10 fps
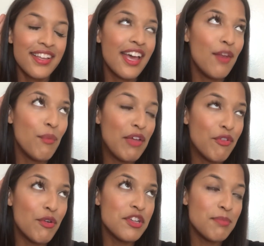and wait
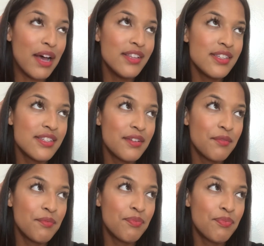for a response.
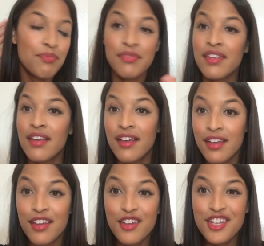
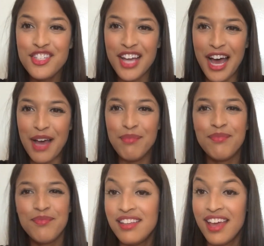Good job.
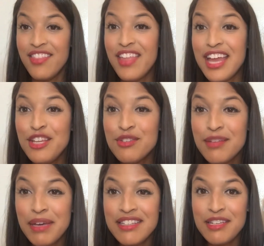And then using
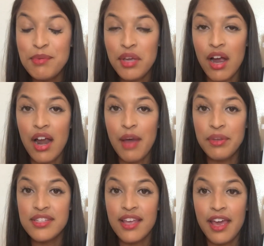my TPR, I would
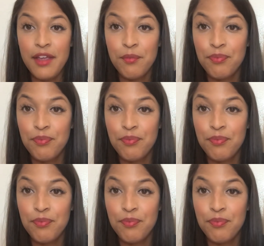say,